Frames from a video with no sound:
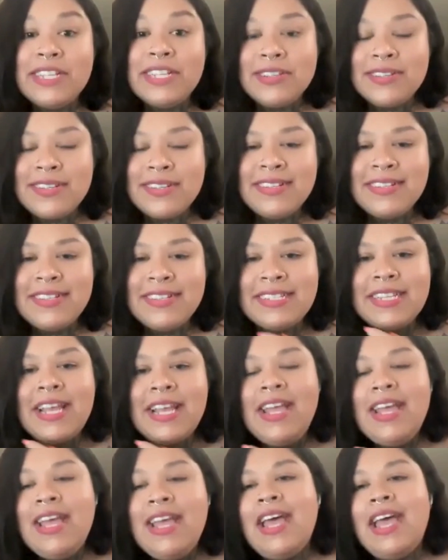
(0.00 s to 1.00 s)
creatures.
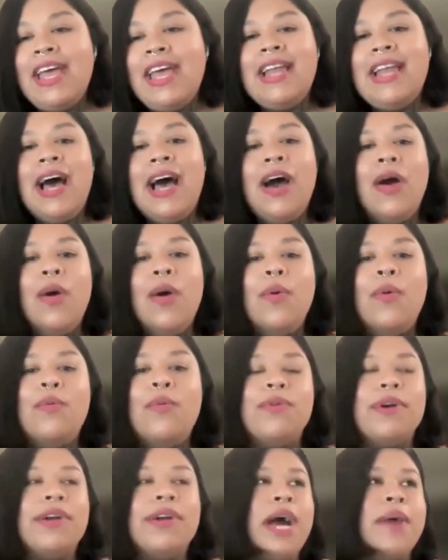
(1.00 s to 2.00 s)
And
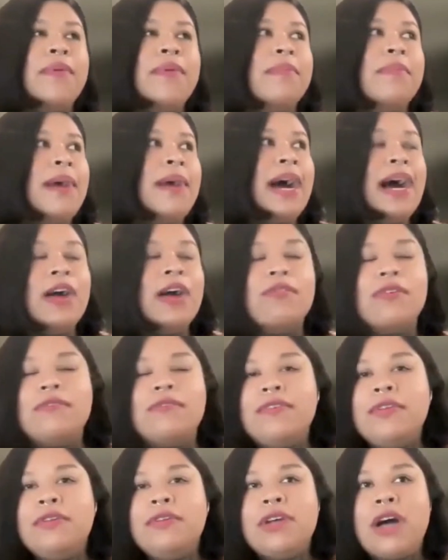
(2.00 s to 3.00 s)
now we're coming back
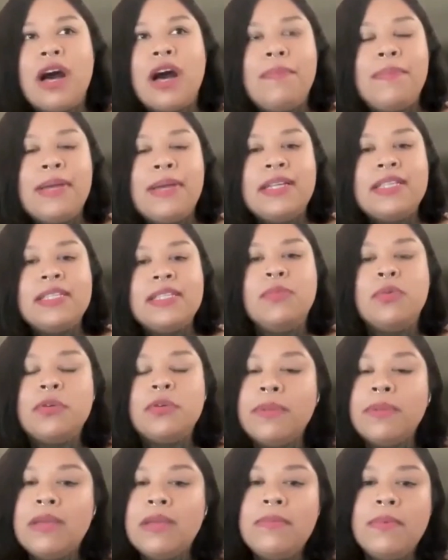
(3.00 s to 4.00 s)
with new topics,
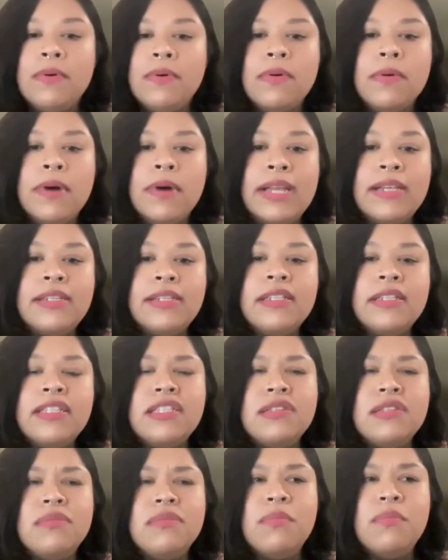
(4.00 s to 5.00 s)
more people, and
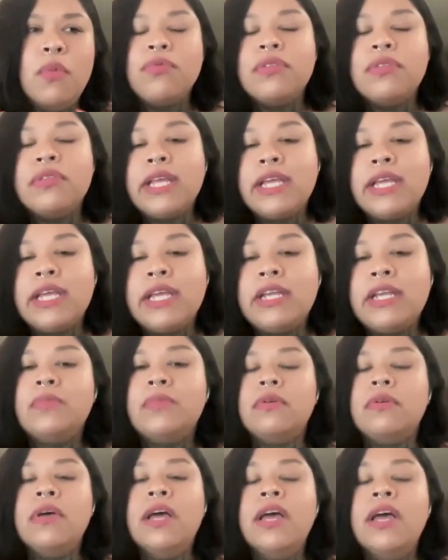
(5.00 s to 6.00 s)
just more
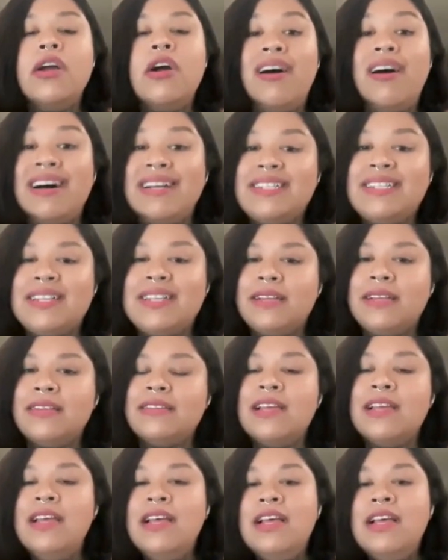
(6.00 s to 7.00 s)
relatable content.
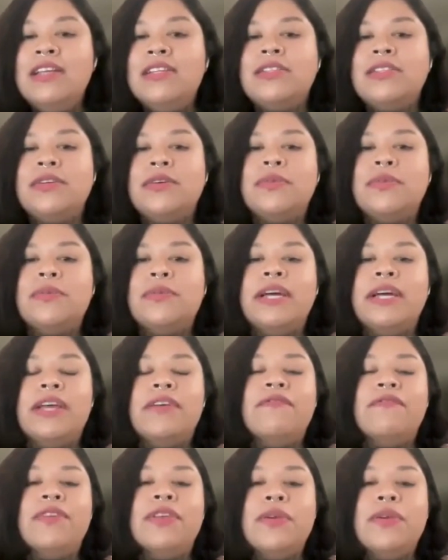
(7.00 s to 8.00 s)
So
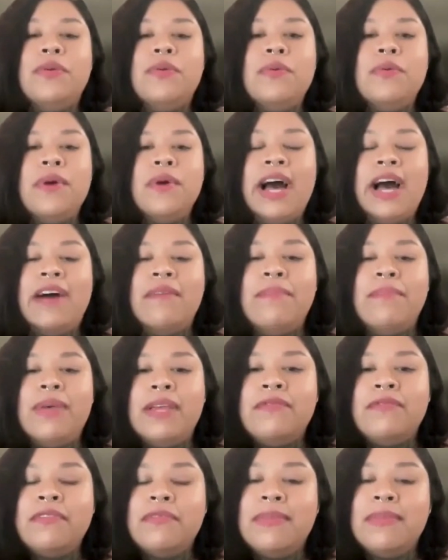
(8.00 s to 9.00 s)
if you have
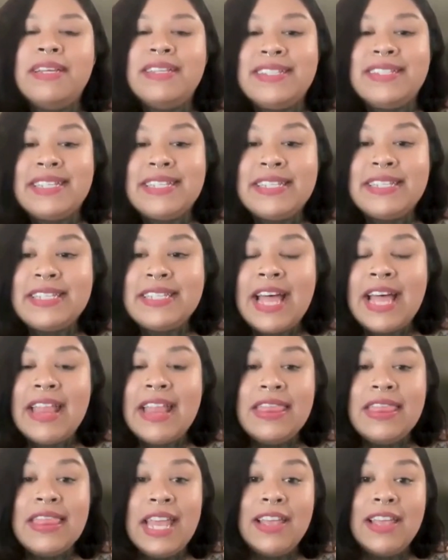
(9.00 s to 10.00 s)
been with me since
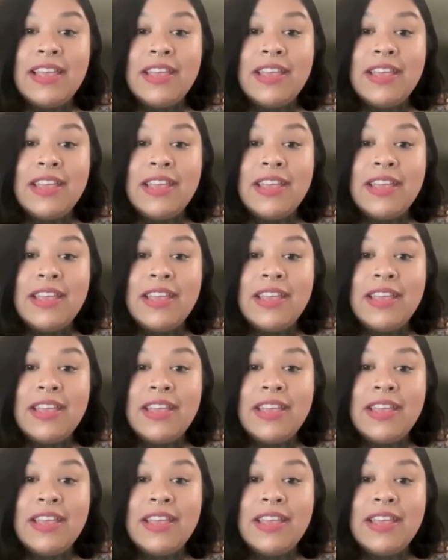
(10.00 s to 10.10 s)
then,